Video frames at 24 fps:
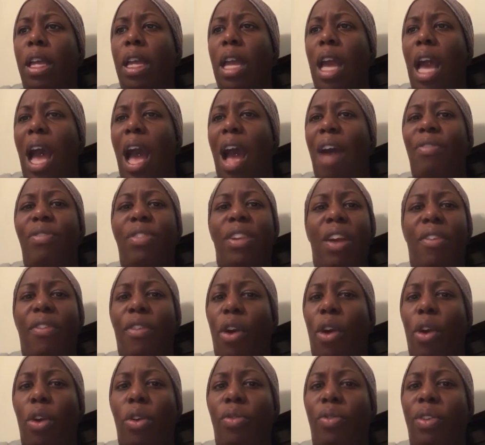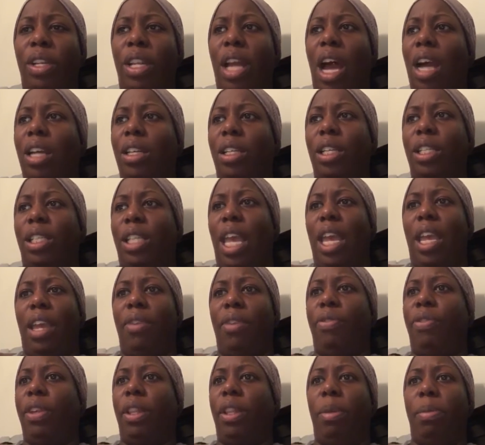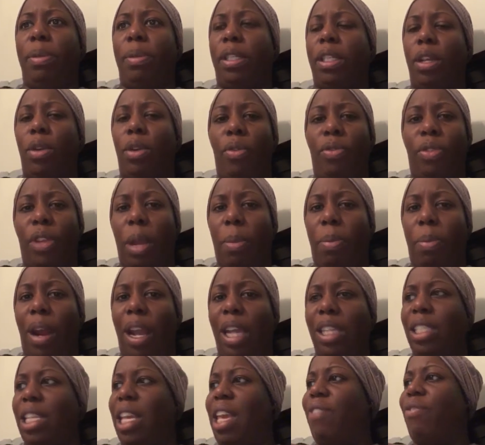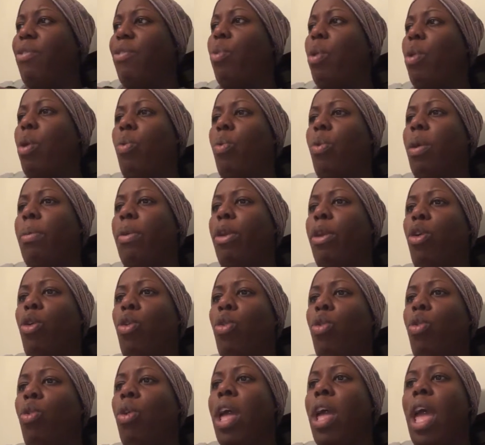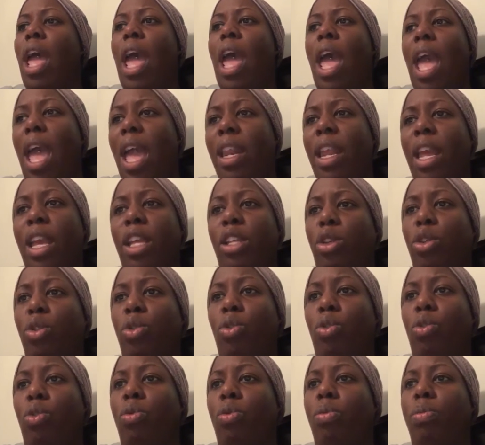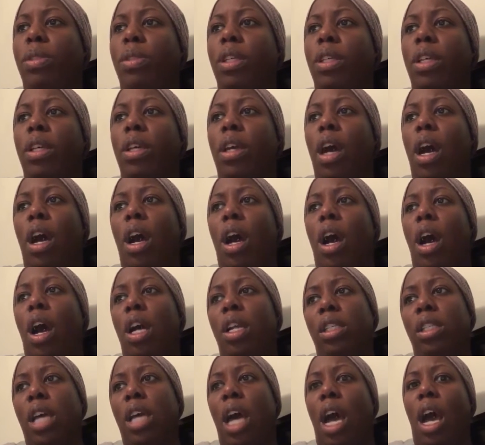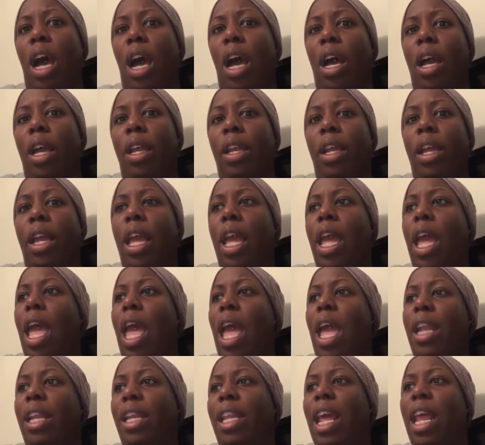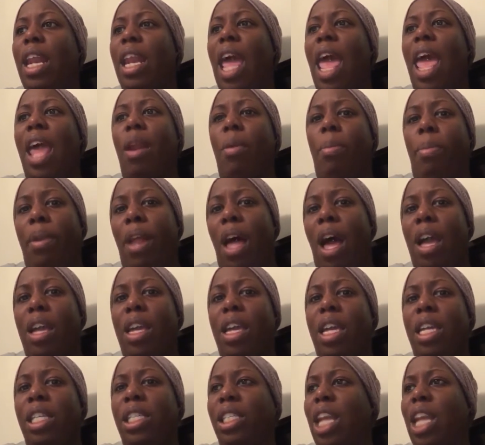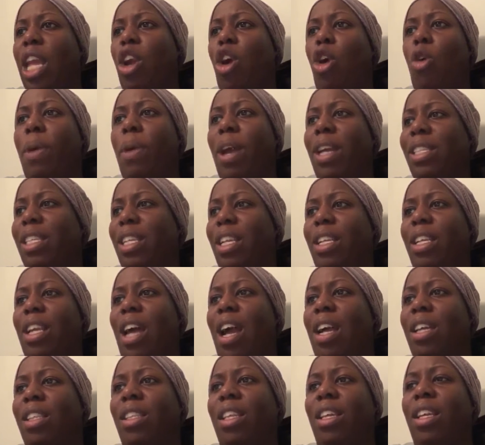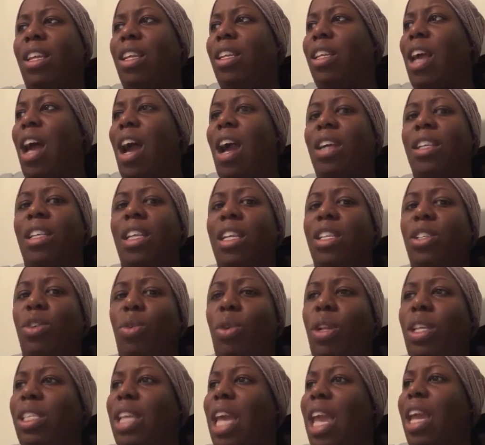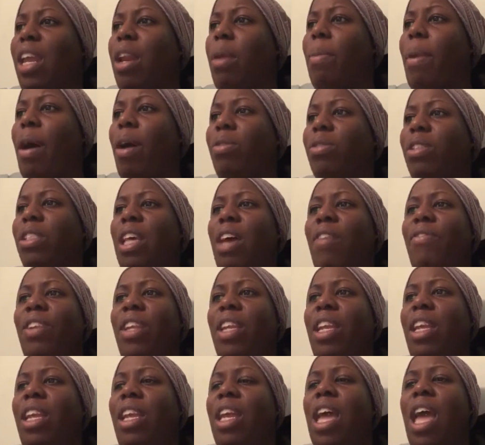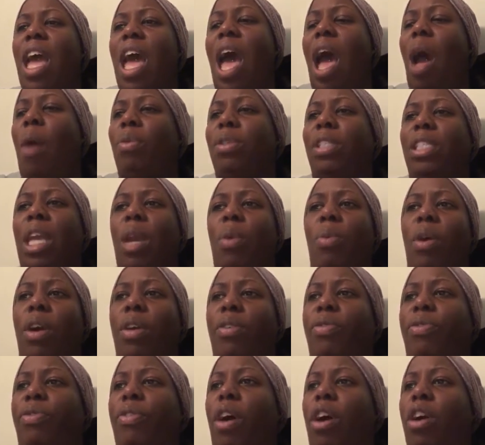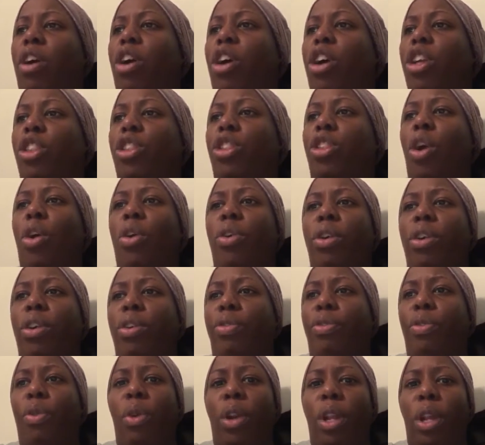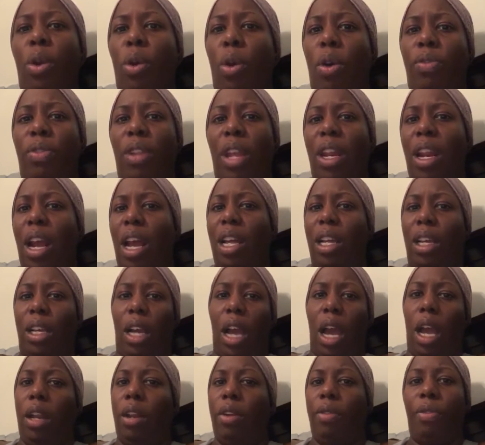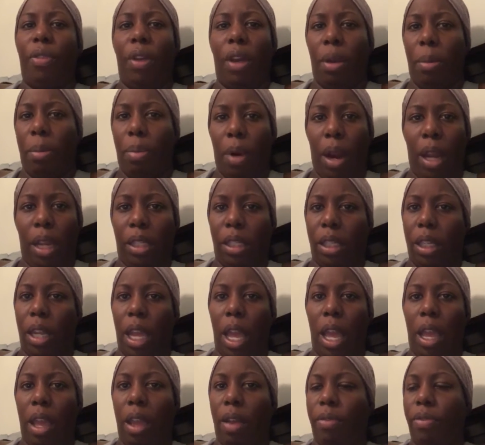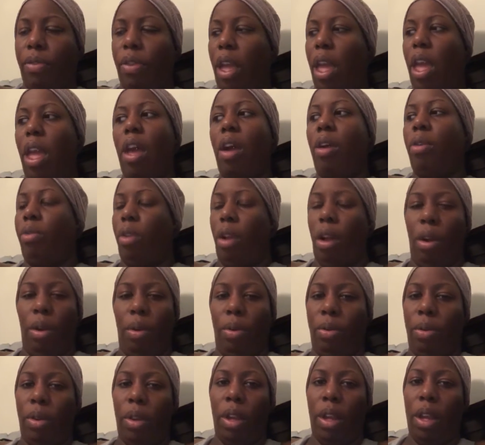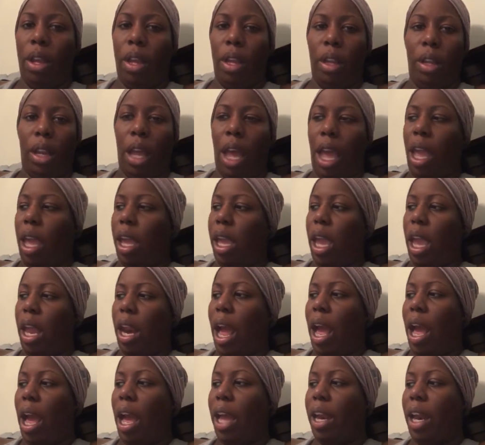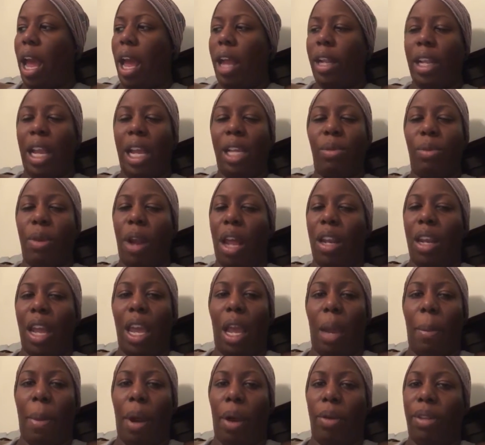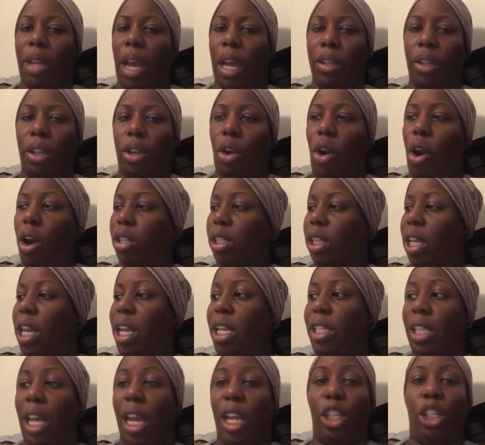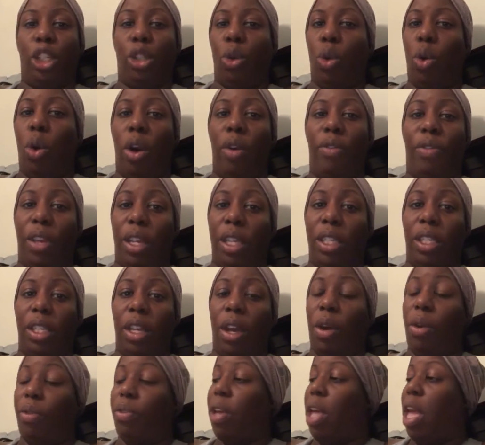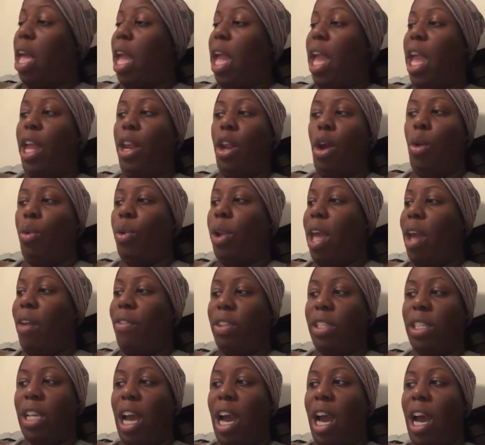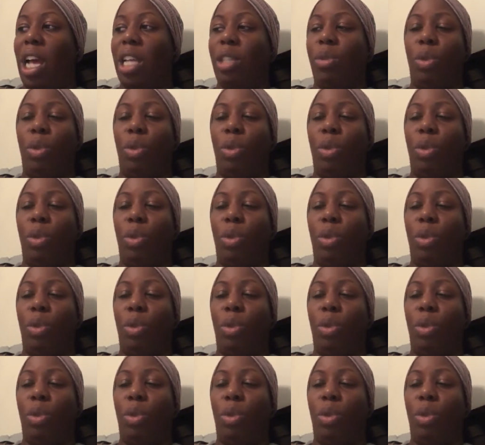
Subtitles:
I've never heard of a doctor taking 50% off their price. Even with women who had their tubes untied and then had a blockage, they go back to the doctor. The doctor is only taking about 70, I would say what, a good 30 to 40 off. They're not cutting the fucking price in half. Hell no. Like, and I that's what I like about Dr. Garza. He's like sure of himself. He don't advertise.